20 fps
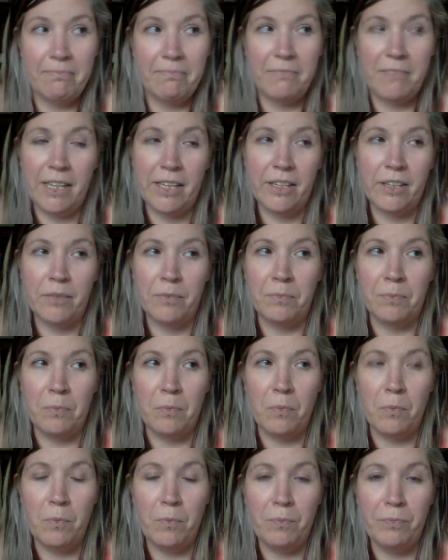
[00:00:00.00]
They
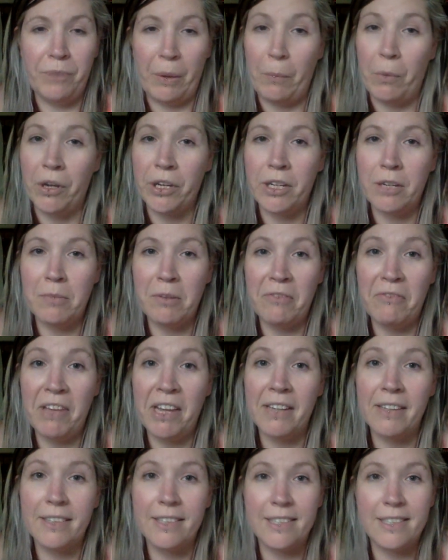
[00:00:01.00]
want you to be
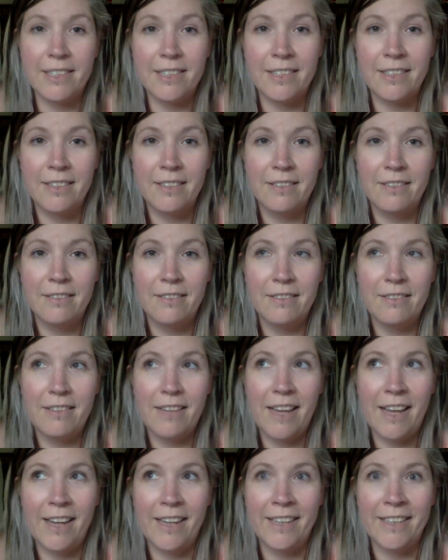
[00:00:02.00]
fixed,
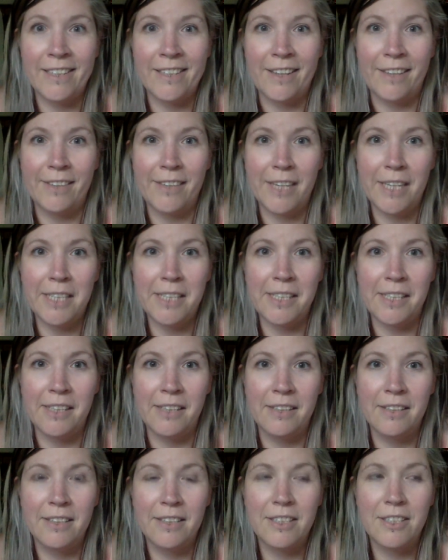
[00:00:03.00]
and it's not that easy.
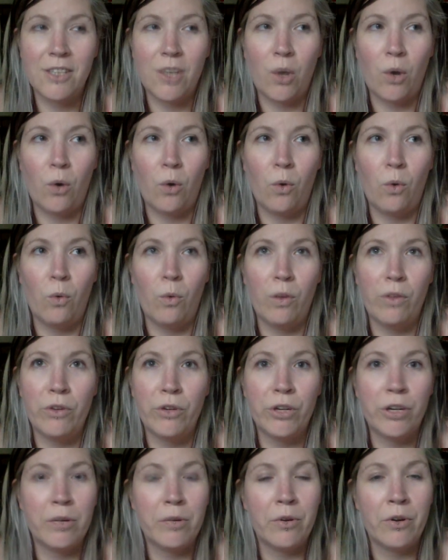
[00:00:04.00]
So whether
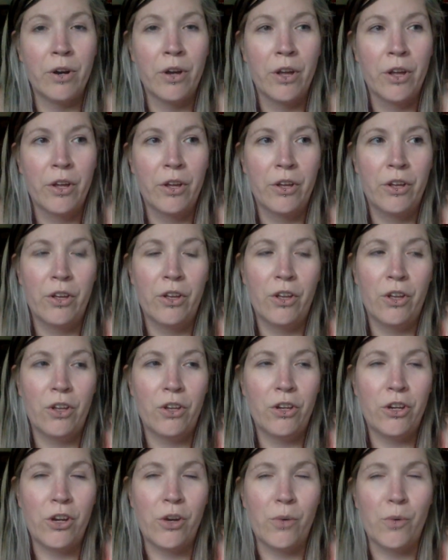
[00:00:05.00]
you're,
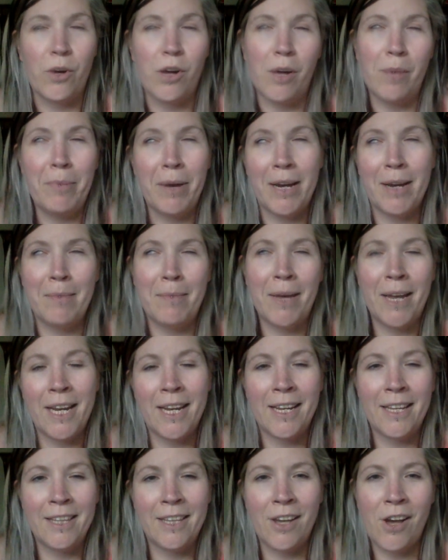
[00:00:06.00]
we're all
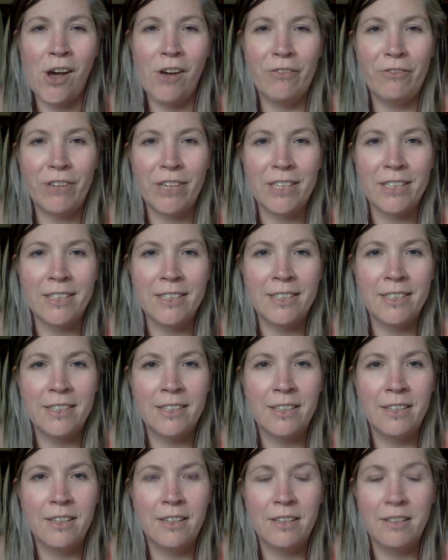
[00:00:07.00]
buddy in the office,
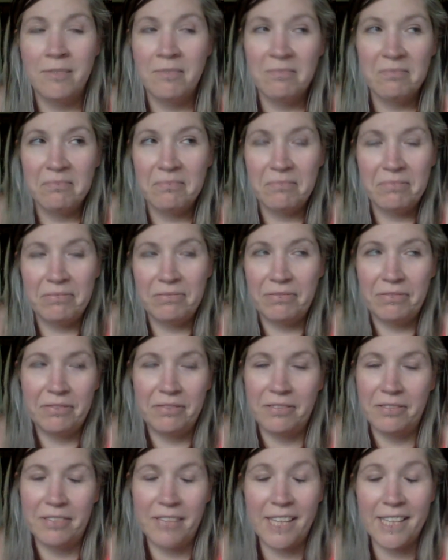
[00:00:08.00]

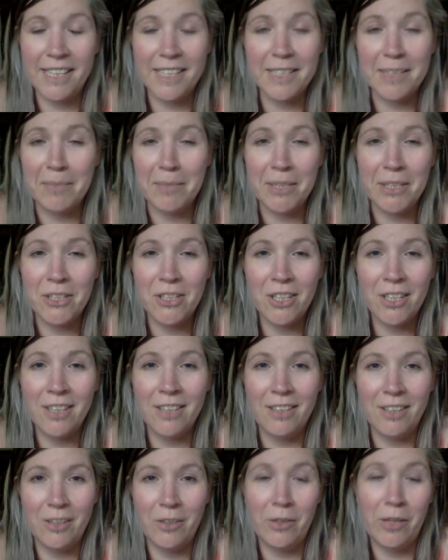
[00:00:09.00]
that doesn't mean
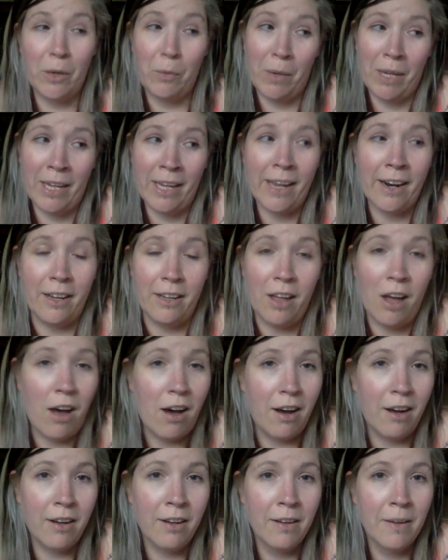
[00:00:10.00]
shit. Like, we can get
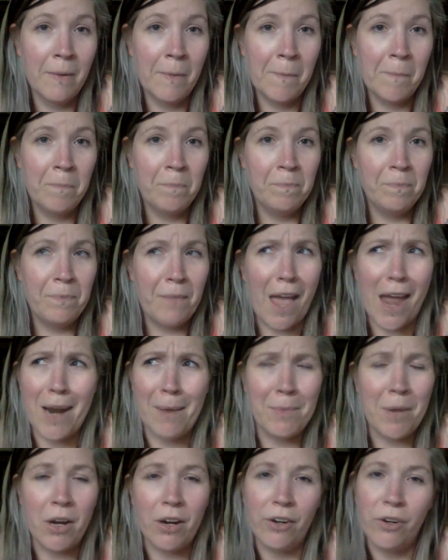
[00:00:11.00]
along and
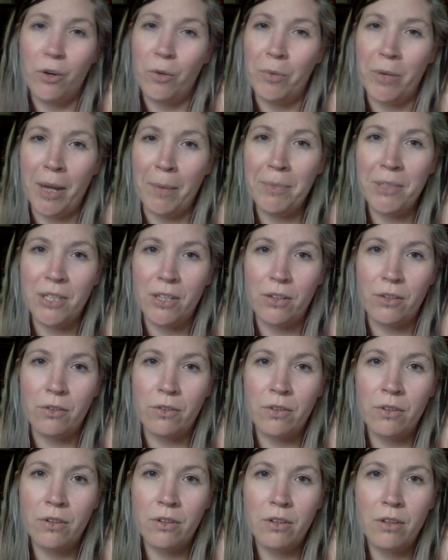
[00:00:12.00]
I'm not going to open up to
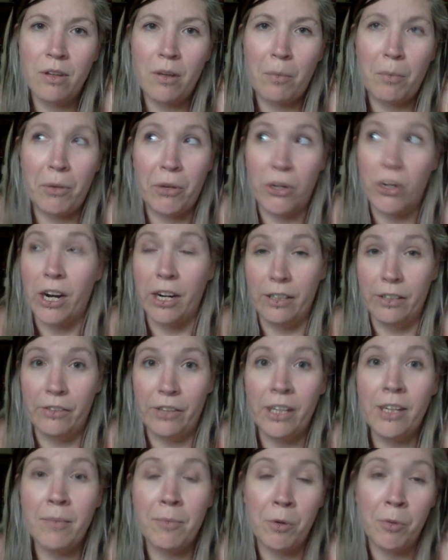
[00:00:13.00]
you, but you're going to
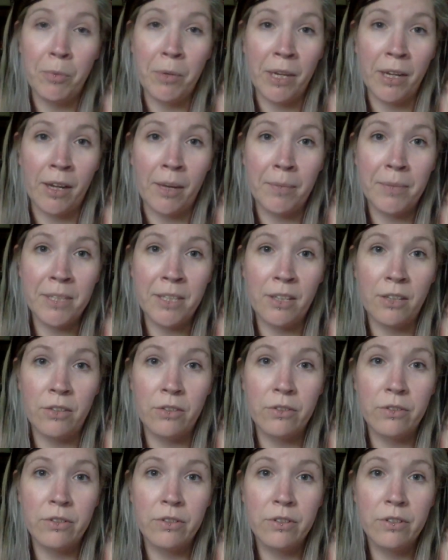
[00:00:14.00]
think I'm opening up to you.